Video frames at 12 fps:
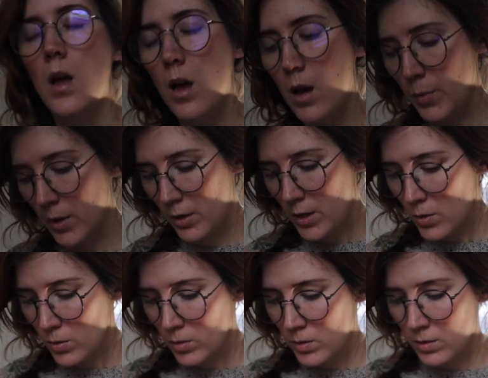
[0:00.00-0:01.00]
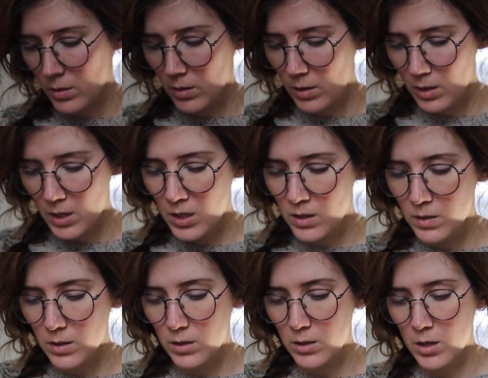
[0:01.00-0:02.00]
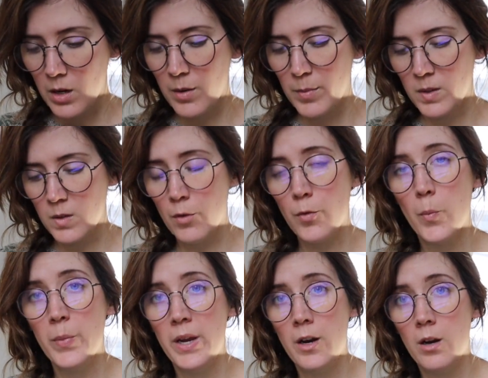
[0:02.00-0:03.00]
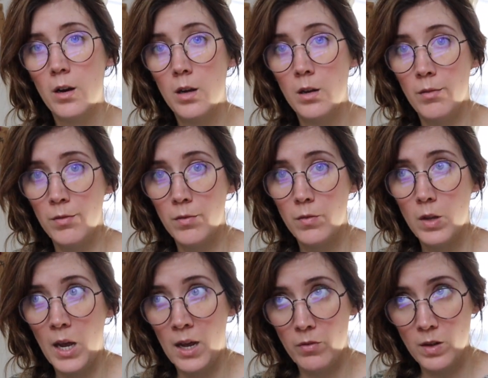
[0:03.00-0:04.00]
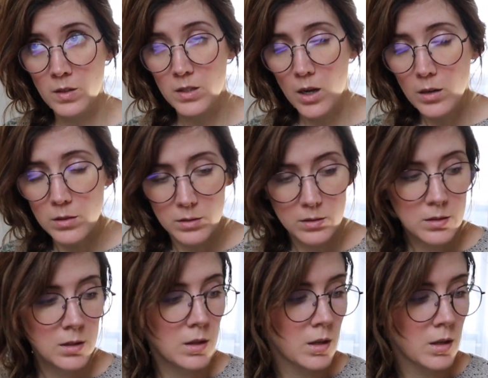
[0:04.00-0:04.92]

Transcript: I'm gonna use these to knit myself a pair of Advent socks,